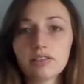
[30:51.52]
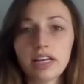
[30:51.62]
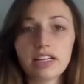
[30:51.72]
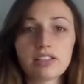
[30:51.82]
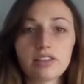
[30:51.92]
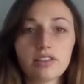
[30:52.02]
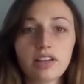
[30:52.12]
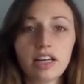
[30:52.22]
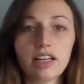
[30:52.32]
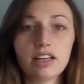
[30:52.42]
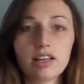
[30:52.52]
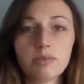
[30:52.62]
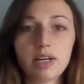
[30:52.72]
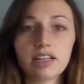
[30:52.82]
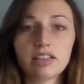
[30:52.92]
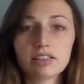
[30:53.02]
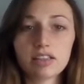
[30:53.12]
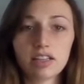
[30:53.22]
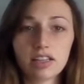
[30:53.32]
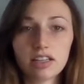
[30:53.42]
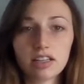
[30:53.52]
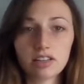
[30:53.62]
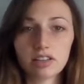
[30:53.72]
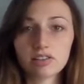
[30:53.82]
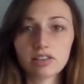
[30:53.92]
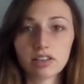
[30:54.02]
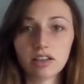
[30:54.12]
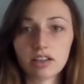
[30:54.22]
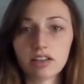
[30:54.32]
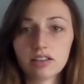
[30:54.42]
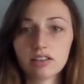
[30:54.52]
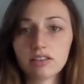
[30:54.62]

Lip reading: Wait, so Hannah, am I turning it in or are you turning it in?